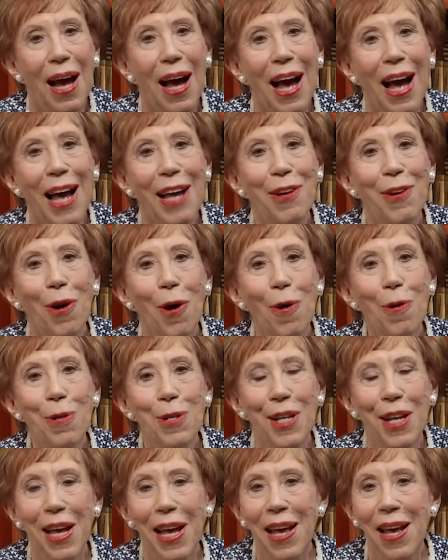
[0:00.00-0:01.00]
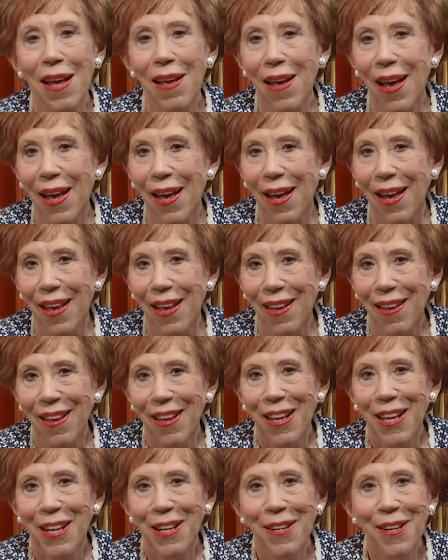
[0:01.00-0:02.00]
I go to AA
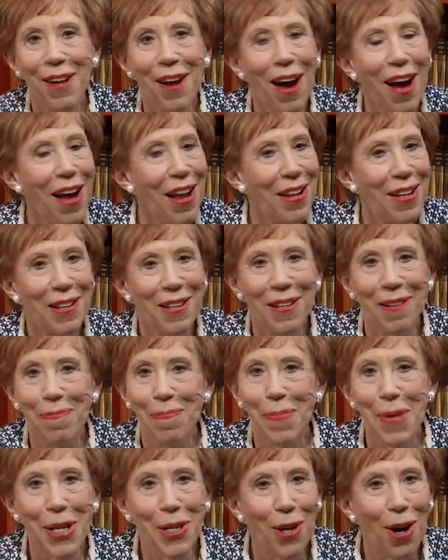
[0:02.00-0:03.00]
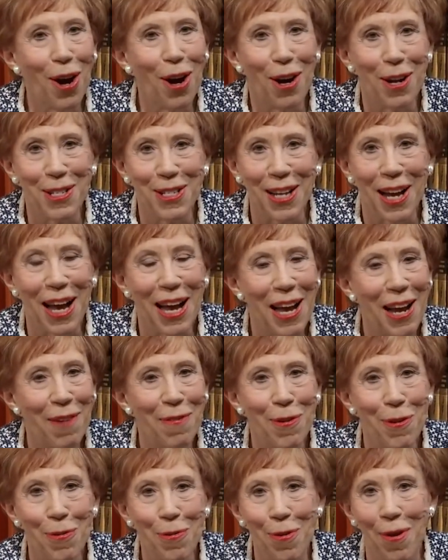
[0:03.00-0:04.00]
not because I
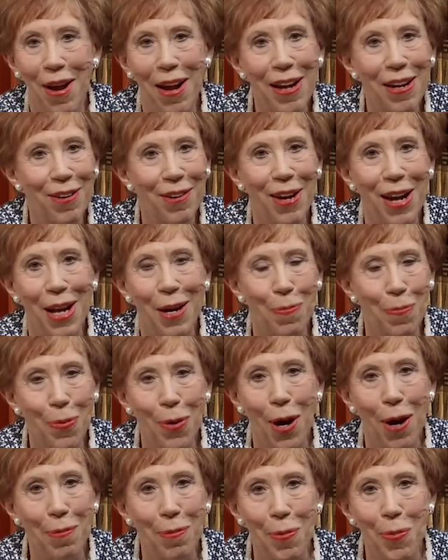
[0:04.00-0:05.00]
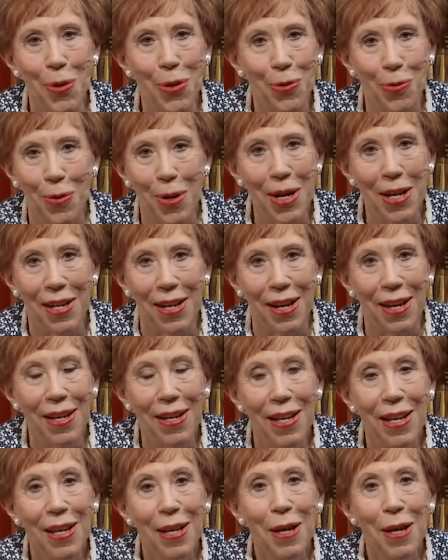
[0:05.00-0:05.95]
ever drank or had a problem with drinking,